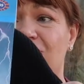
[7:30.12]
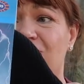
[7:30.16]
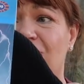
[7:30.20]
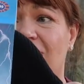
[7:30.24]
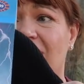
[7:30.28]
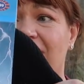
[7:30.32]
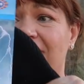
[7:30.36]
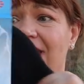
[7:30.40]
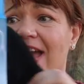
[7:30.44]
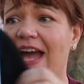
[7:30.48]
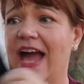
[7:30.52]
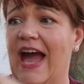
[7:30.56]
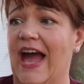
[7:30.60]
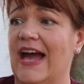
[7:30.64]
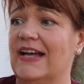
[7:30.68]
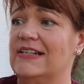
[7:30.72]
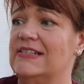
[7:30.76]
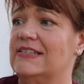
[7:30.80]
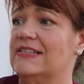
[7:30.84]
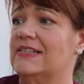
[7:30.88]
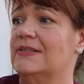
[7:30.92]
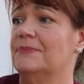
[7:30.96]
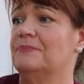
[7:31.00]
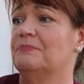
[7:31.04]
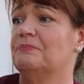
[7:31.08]
dry
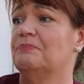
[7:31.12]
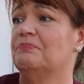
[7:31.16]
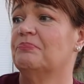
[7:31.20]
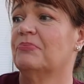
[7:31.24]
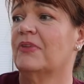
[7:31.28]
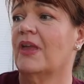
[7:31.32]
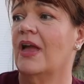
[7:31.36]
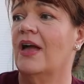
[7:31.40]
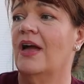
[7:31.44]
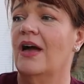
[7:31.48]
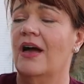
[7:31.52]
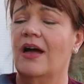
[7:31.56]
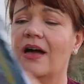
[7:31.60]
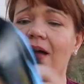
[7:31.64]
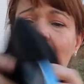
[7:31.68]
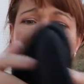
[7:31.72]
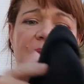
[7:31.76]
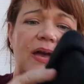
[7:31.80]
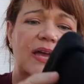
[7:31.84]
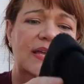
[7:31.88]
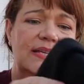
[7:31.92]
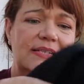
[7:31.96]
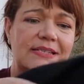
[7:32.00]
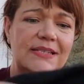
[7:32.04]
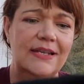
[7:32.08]
hat.
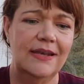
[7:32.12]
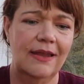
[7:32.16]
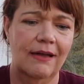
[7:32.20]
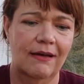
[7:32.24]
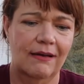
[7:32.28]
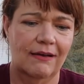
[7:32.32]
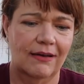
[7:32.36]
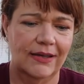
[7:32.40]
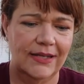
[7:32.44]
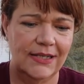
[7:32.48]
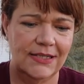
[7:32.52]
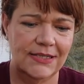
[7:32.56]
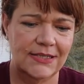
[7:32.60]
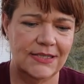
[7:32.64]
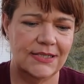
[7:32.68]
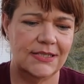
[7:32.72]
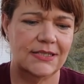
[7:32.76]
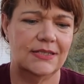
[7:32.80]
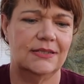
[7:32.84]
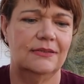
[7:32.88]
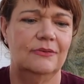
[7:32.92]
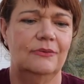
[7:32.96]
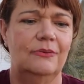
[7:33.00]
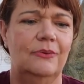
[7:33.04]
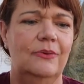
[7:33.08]
Um, it's
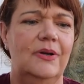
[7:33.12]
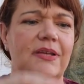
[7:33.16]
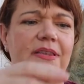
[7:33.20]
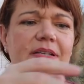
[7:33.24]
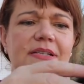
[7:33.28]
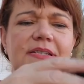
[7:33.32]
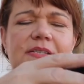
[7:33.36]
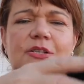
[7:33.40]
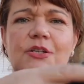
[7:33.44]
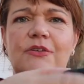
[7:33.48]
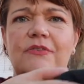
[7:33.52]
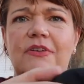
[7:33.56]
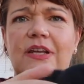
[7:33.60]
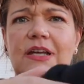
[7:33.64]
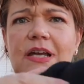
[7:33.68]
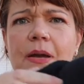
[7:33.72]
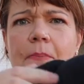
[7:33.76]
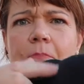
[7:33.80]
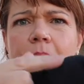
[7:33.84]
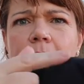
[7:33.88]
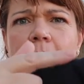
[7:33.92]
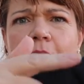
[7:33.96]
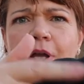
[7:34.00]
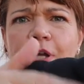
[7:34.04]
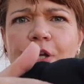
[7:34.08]
lined with a sort of like a
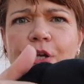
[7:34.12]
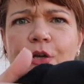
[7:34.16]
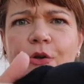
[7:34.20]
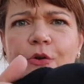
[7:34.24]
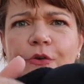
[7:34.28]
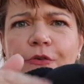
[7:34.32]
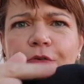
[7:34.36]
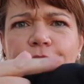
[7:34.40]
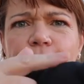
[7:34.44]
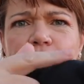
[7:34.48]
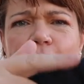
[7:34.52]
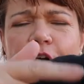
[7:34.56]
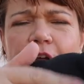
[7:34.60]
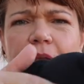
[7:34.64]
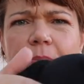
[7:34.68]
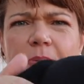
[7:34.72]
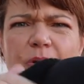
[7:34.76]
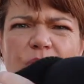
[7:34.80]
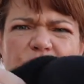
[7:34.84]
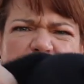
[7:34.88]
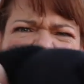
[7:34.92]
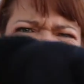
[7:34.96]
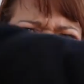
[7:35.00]
microfibre, Oh, you